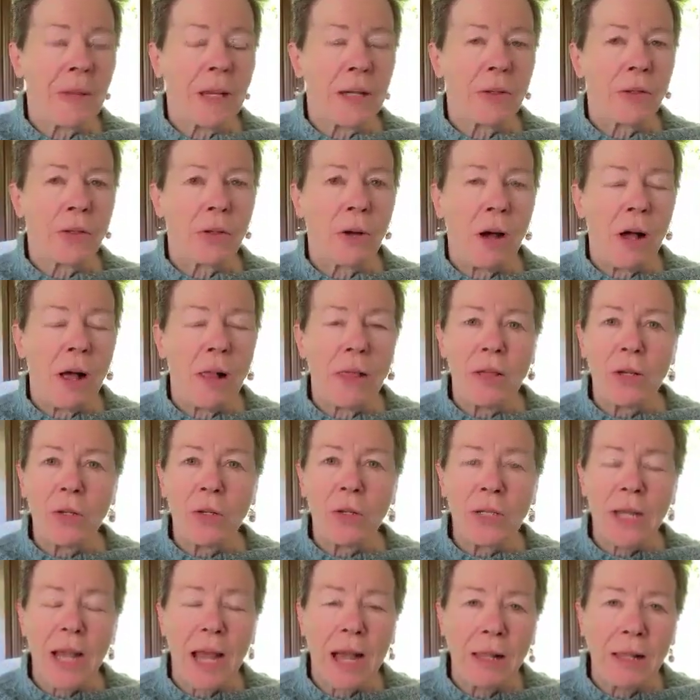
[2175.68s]
So all
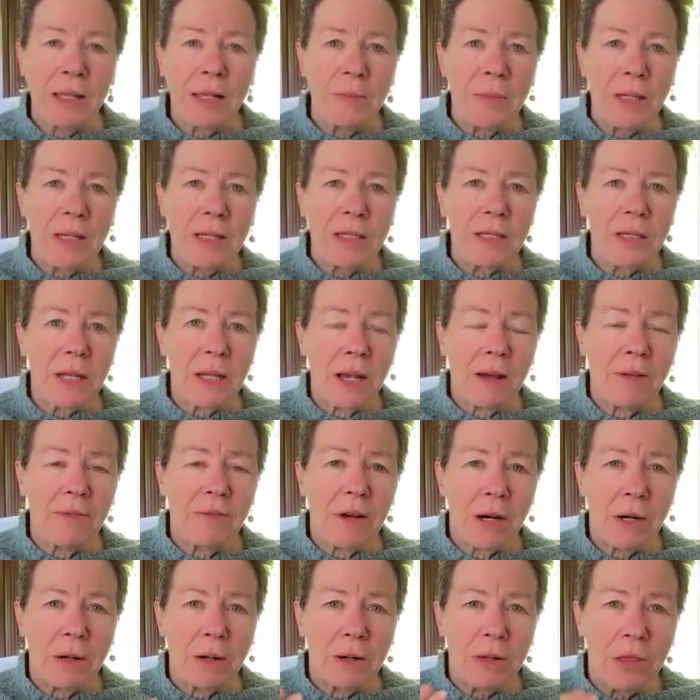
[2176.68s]
those elements of
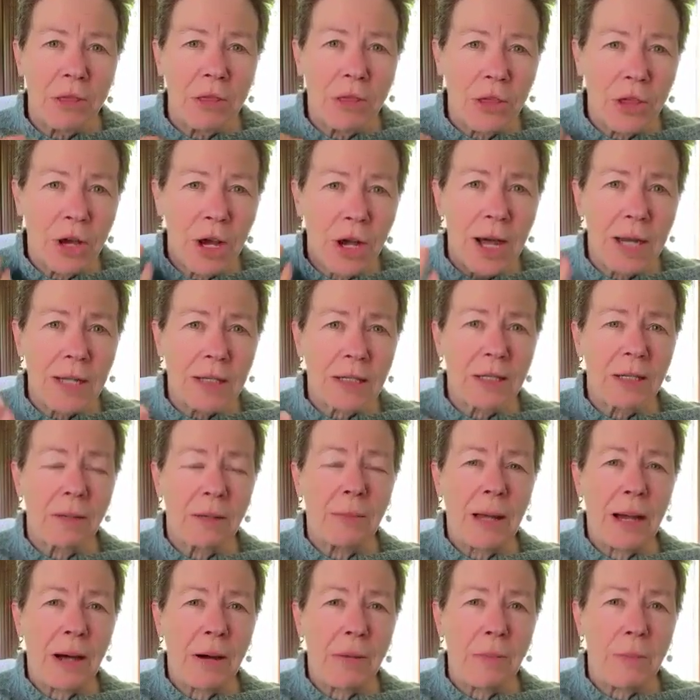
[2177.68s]
our thoughts
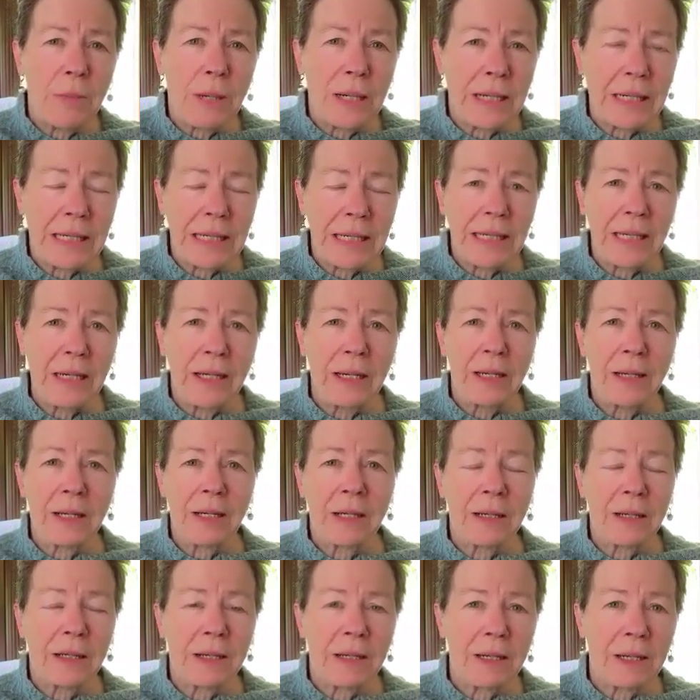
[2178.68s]
about money
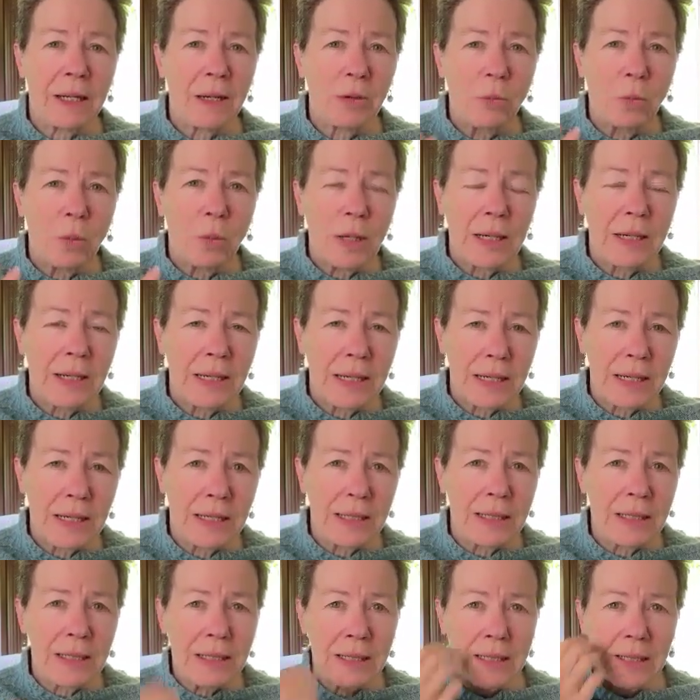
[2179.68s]
and what it
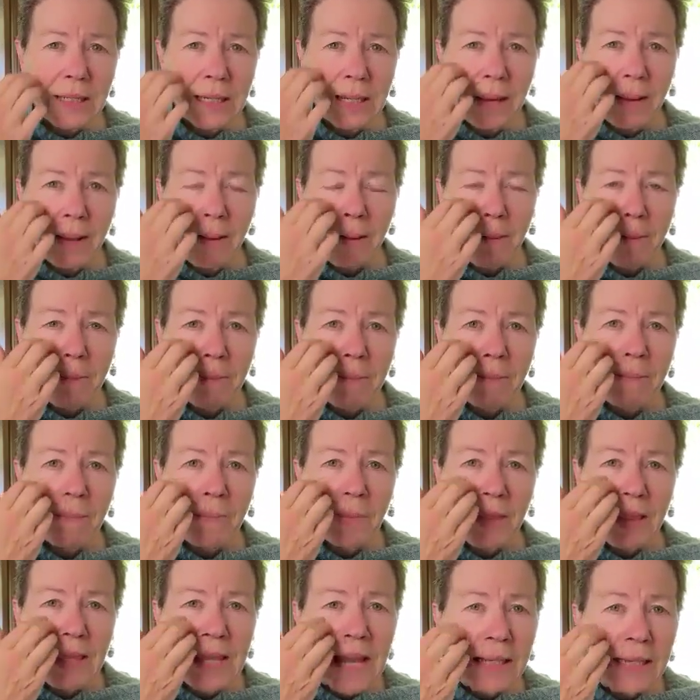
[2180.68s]
is,
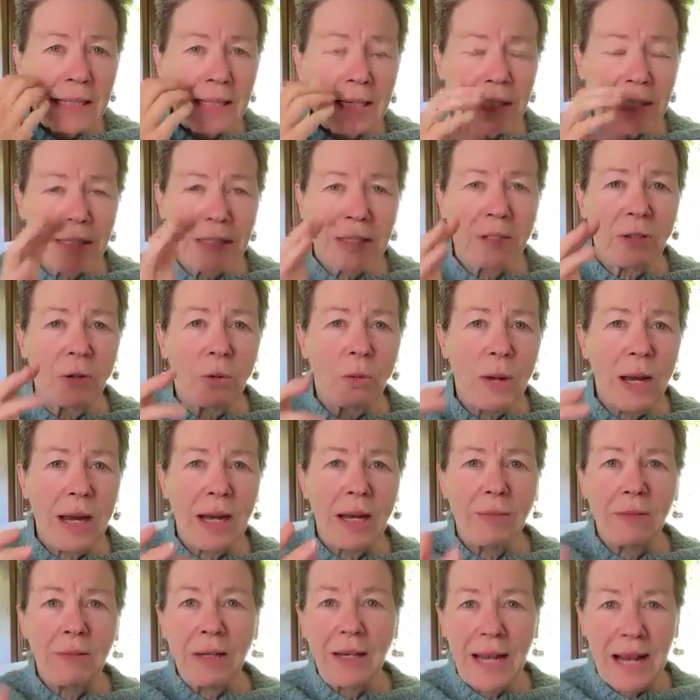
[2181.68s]
that gets in the
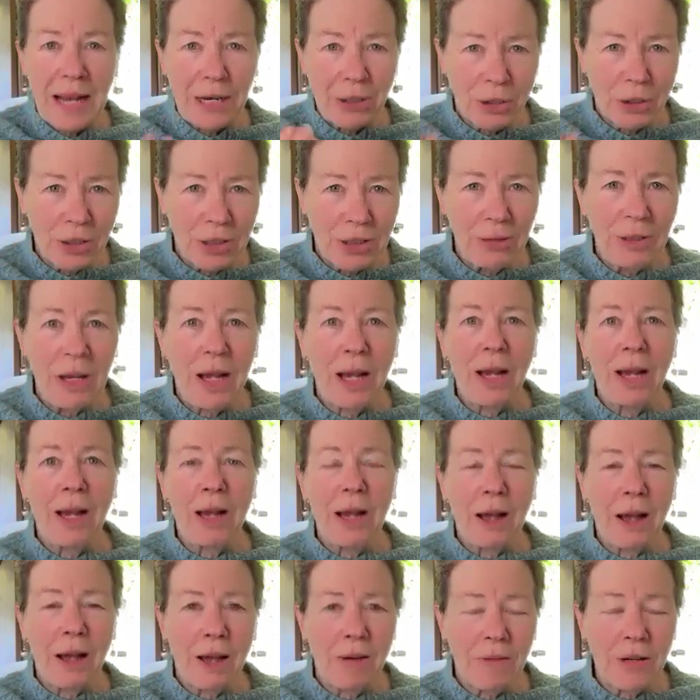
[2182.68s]
way of it actually,
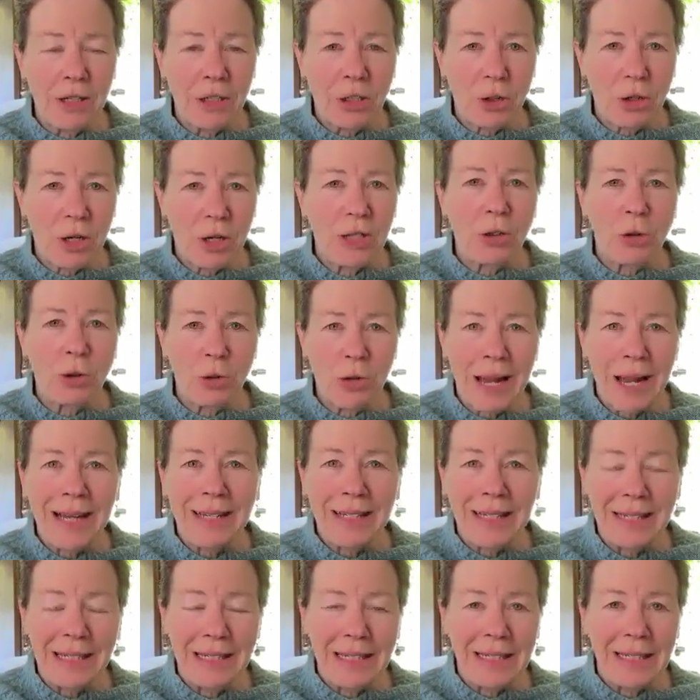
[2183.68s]
of us
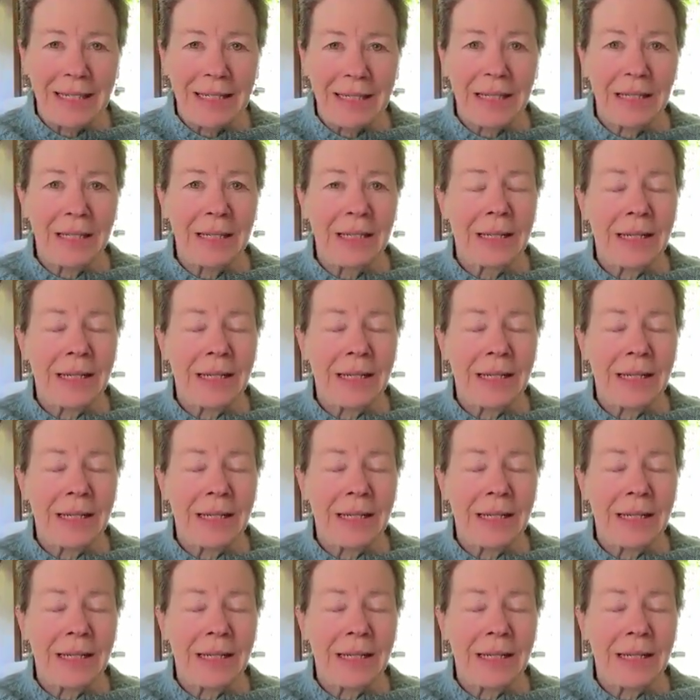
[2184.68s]
attracting it.